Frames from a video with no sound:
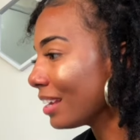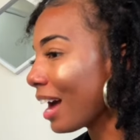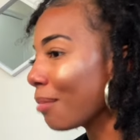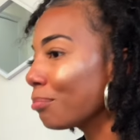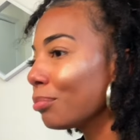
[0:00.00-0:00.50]

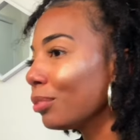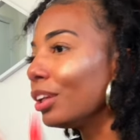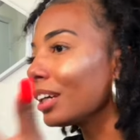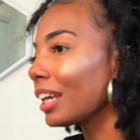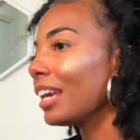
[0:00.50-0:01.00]
not
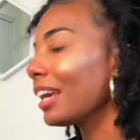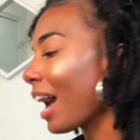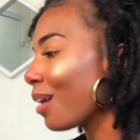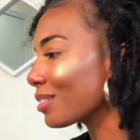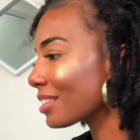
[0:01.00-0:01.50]
looking
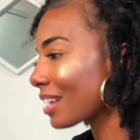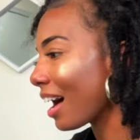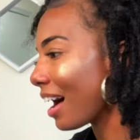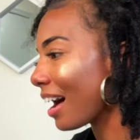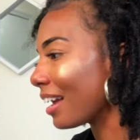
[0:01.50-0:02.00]

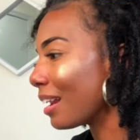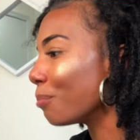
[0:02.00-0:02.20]
outside.